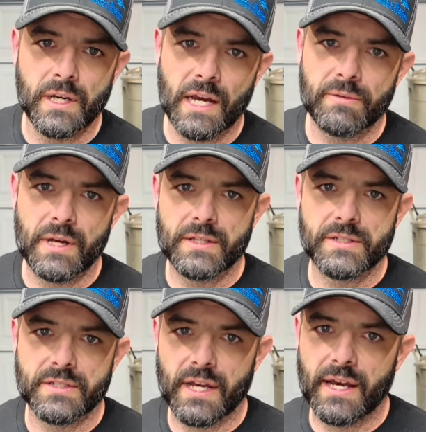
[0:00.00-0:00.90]
I'd rather
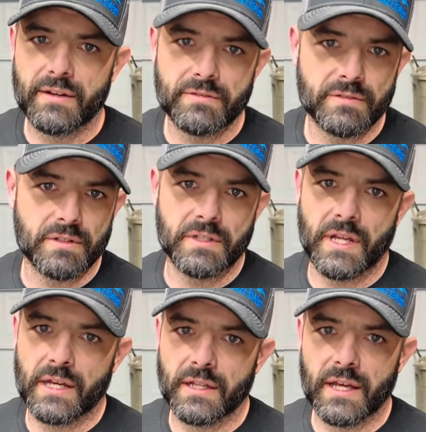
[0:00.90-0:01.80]
just have an
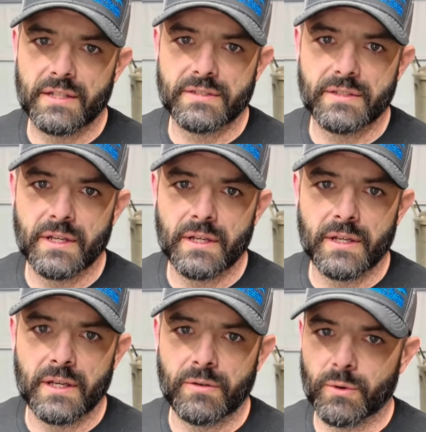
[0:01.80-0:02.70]
LS
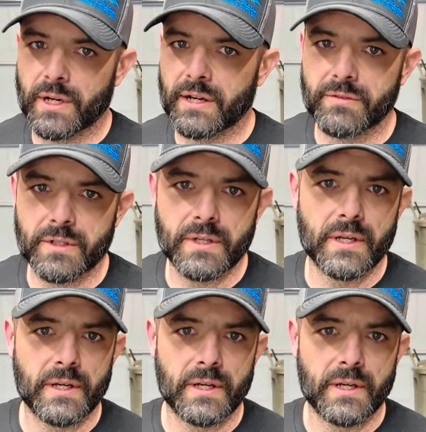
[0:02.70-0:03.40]
in whatever,